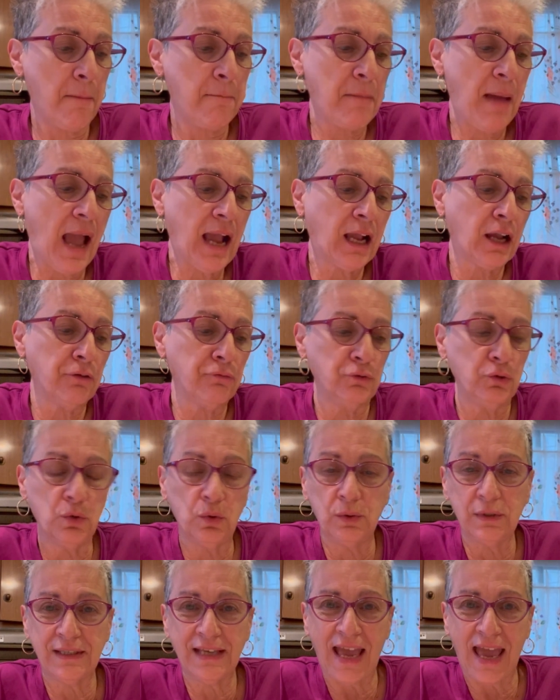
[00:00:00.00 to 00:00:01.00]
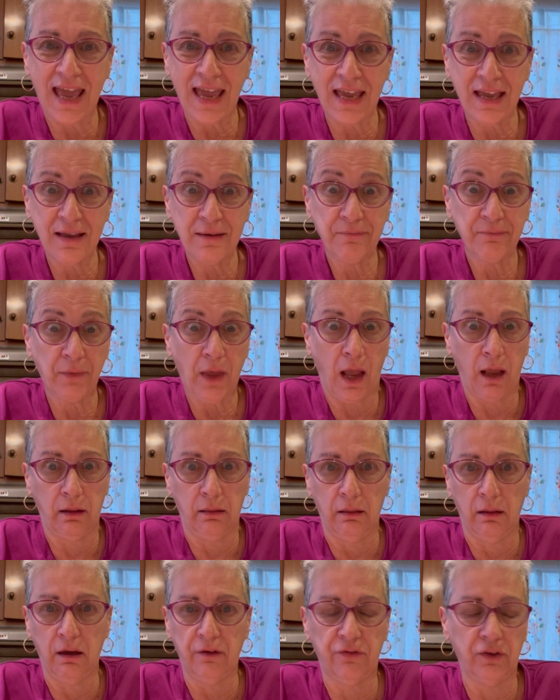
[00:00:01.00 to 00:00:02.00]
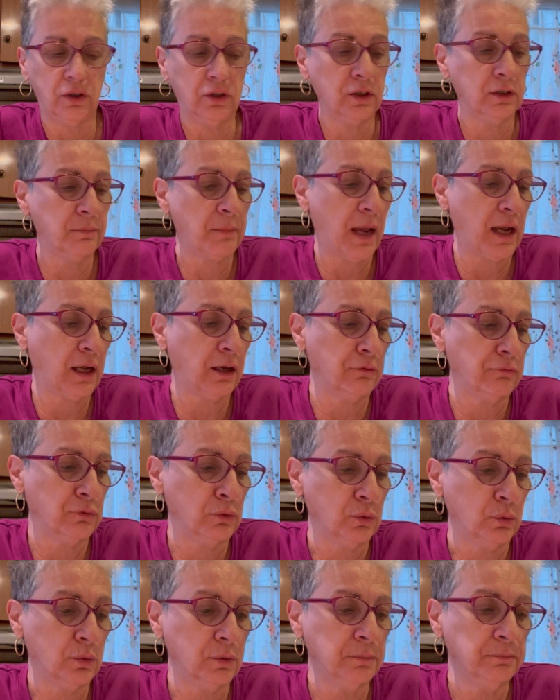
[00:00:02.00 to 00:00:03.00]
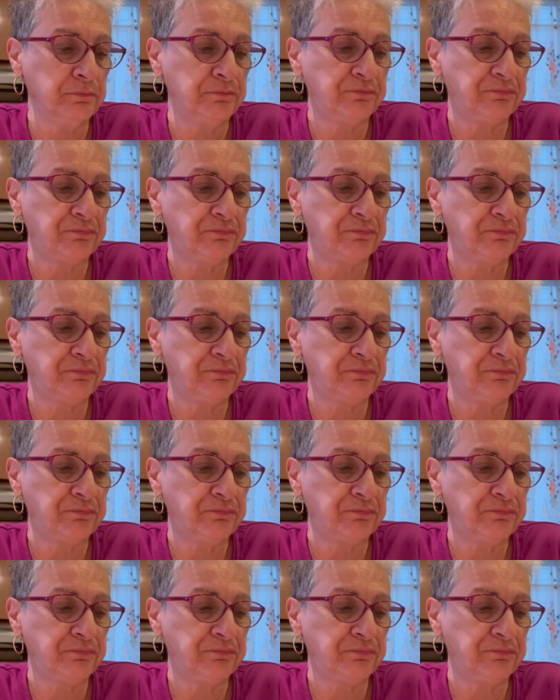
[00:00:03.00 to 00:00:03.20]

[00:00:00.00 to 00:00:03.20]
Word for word: macaroon Day. I love a good macaroon.